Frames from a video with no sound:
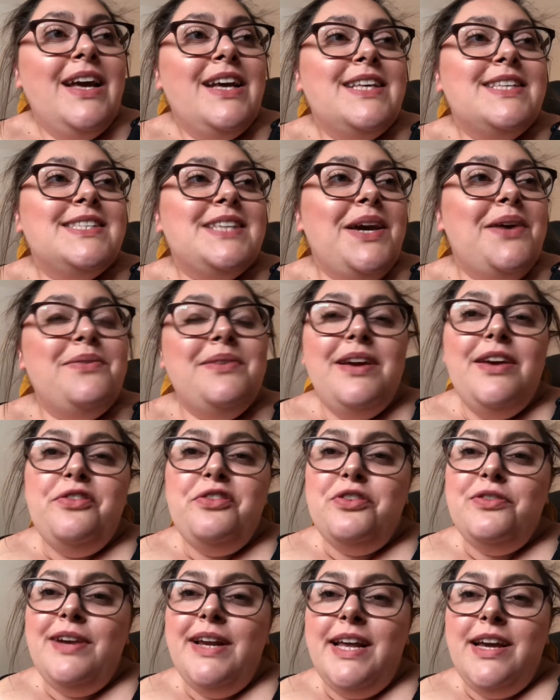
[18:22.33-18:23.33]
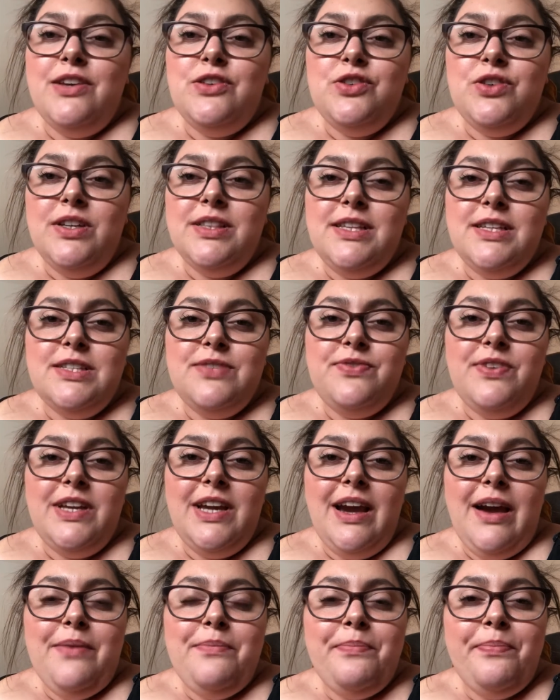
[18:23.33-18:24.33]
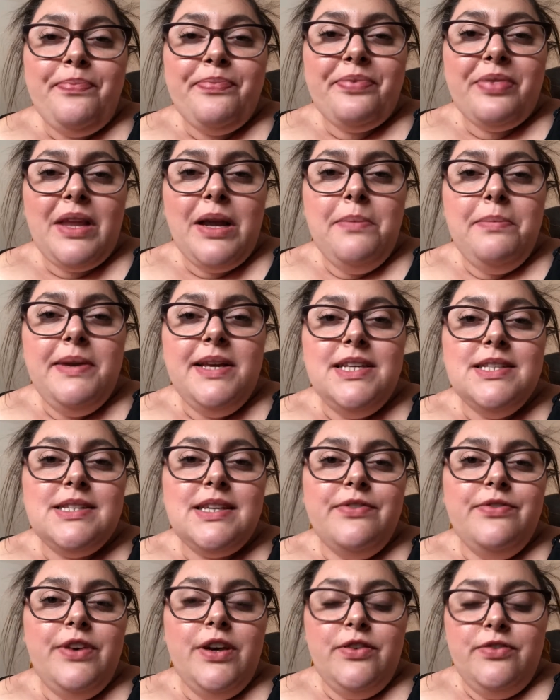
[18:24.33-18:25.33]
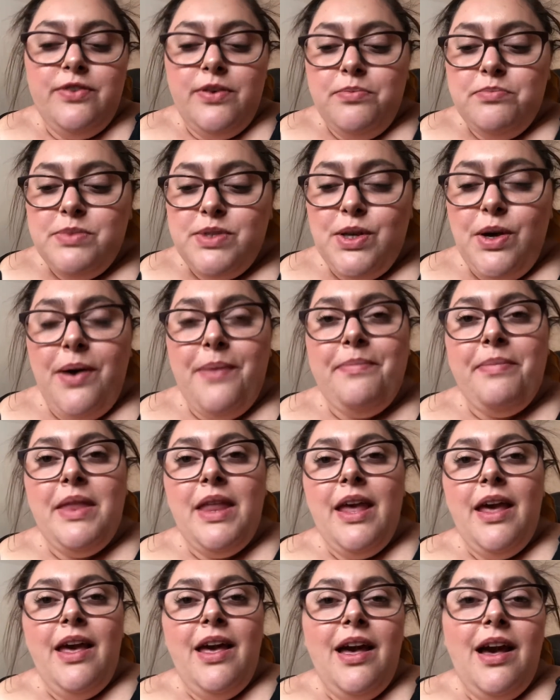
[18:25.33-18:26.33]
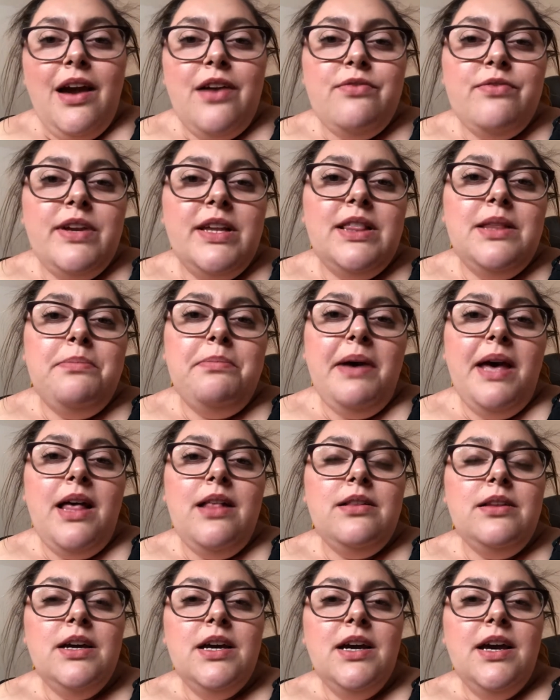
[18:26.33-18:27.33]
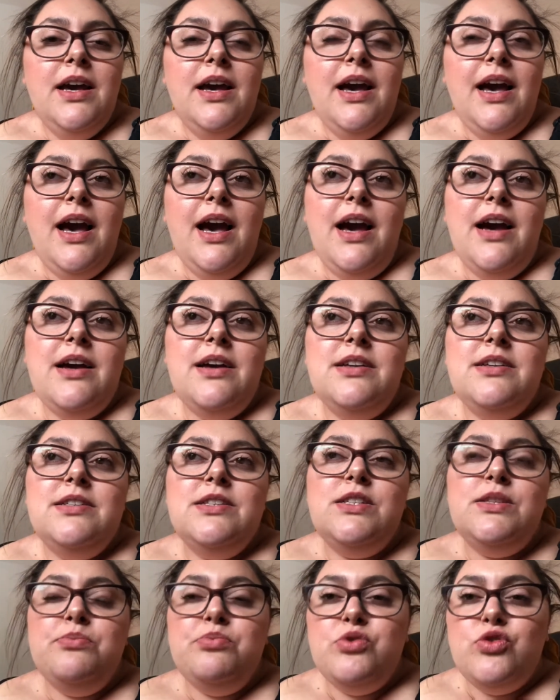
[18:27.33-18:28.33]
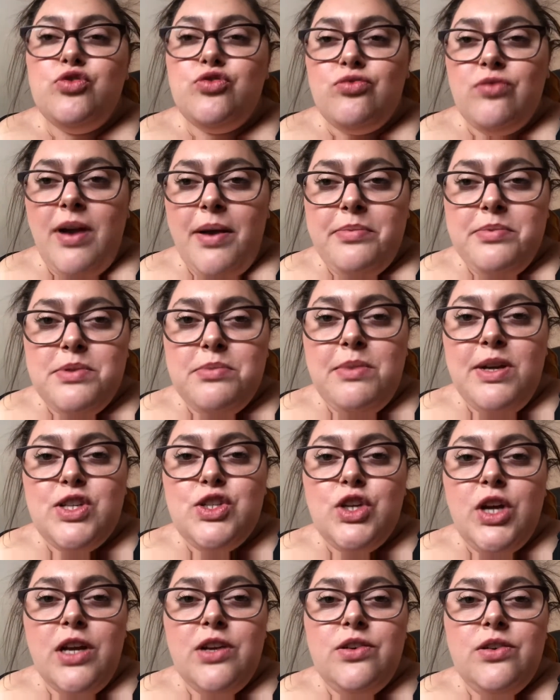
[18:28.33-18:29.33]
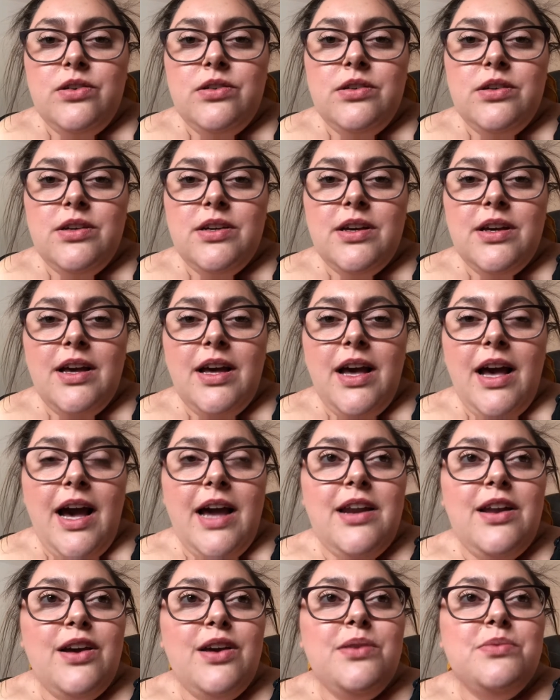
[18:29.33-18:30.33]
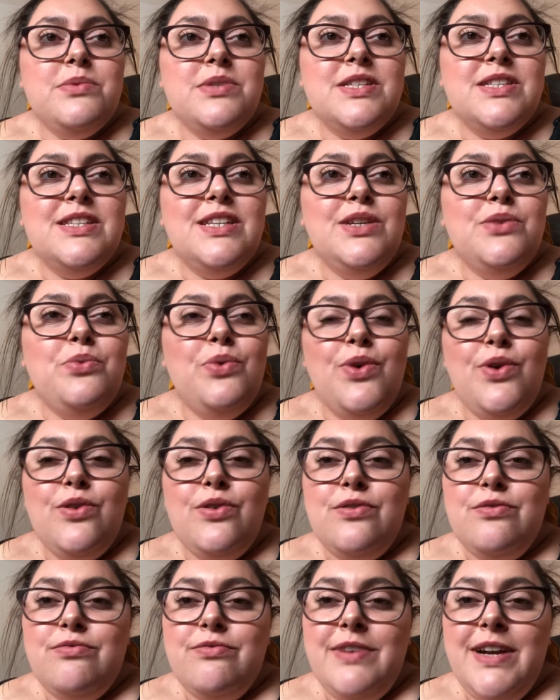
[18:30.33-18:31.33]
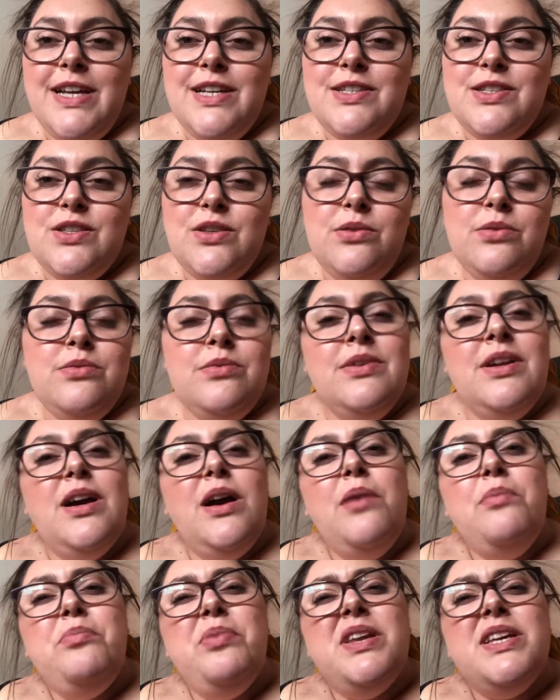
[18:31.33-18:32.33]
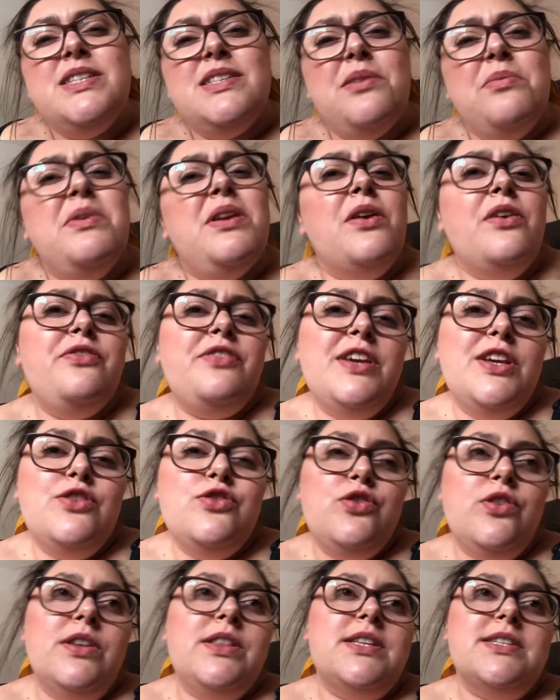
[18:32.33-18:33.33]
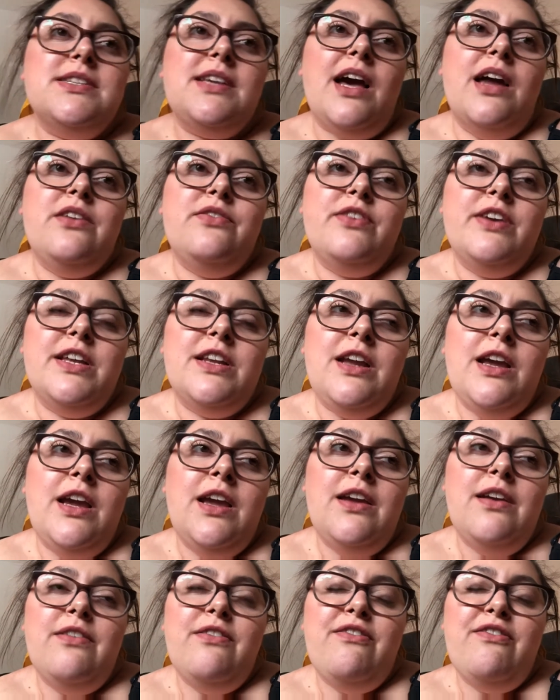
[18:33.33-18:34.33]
So, if you really enjoyed this video, please give it a thumbs up and ring the bell and subscribe to my channel. And I hope to see you all really soon. And please let me know if you enjoyed this kind of video.